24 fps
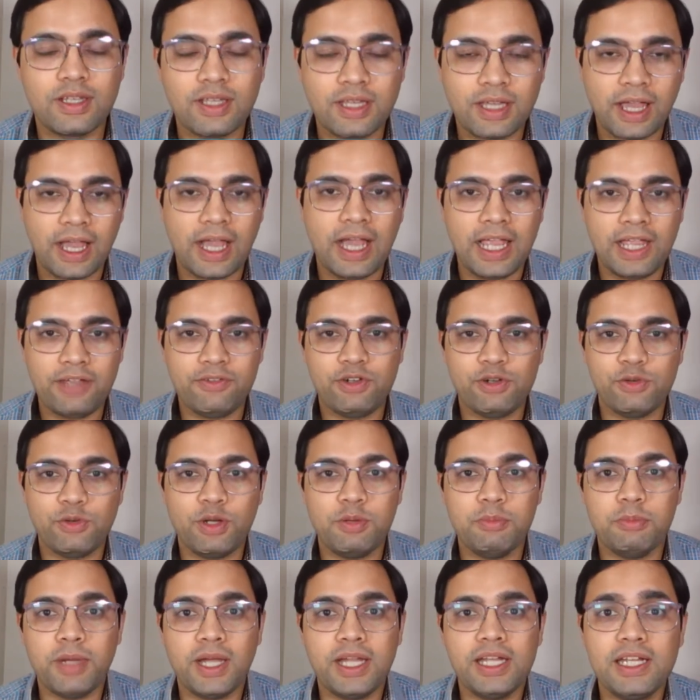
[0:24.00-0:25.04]
Hi, everyone.
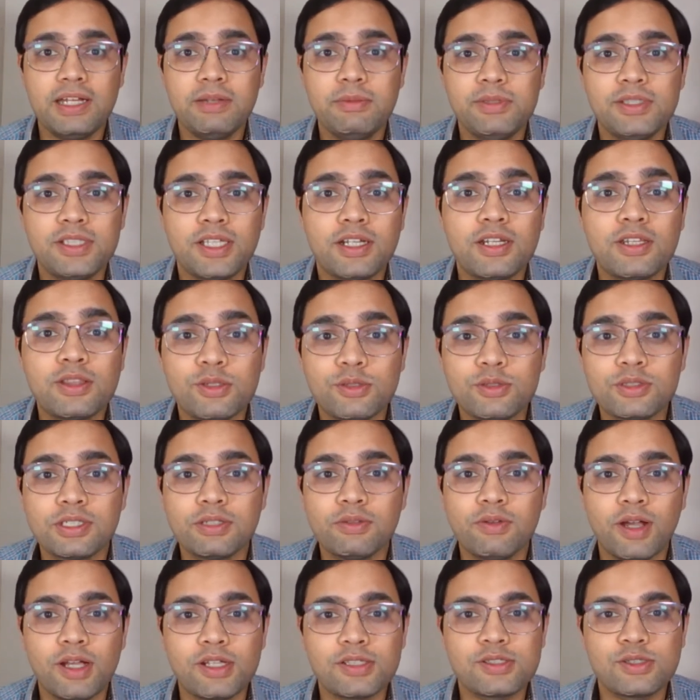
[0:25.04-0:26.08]
My name is Haritosh
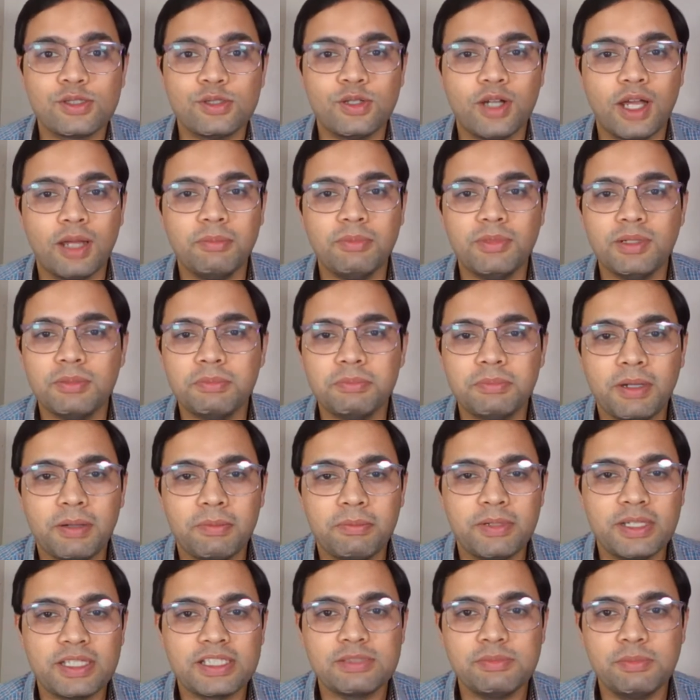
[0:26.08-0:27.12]
Srivastav. I'm a
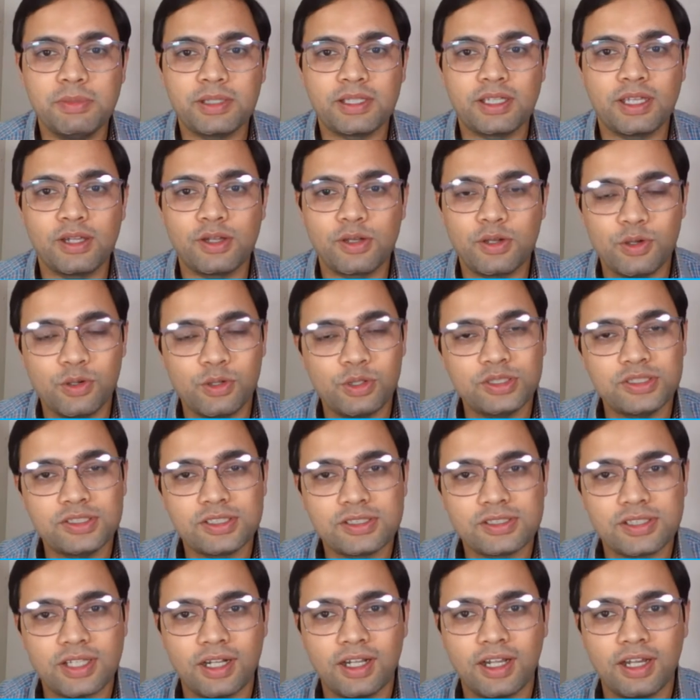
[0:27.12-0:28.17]
public speaking coach,
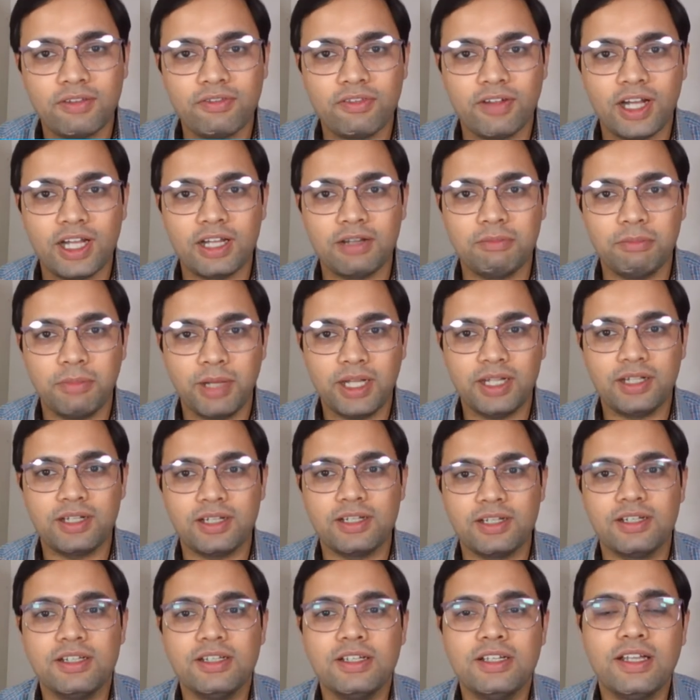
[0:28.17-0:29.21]
certified
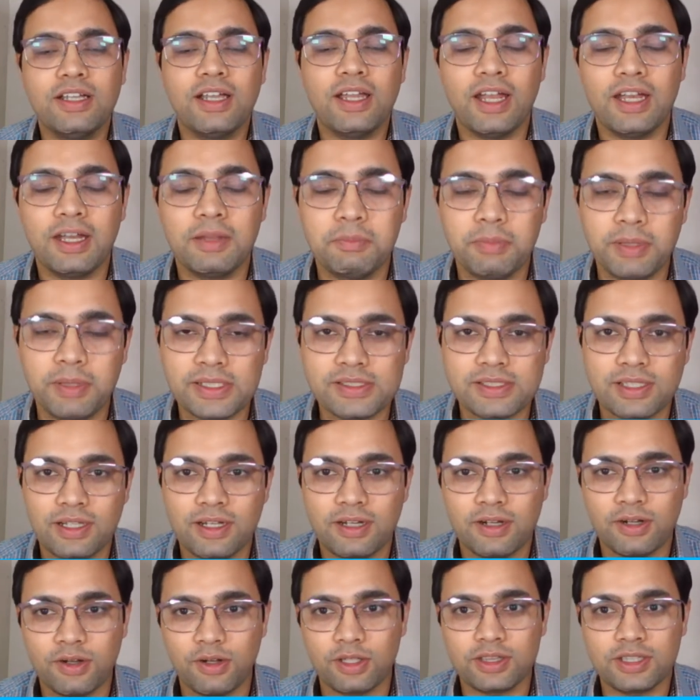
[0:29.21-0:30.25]
mentor, and a
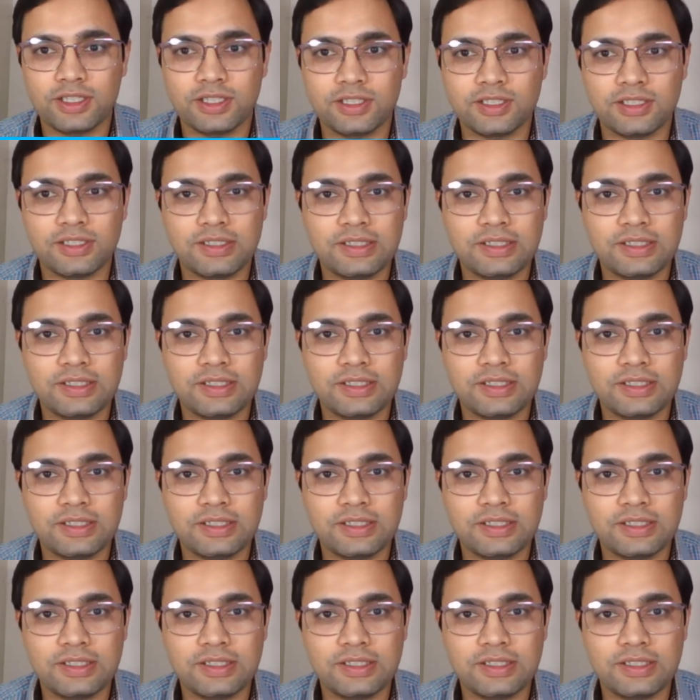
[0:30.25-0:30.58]
bestseller author.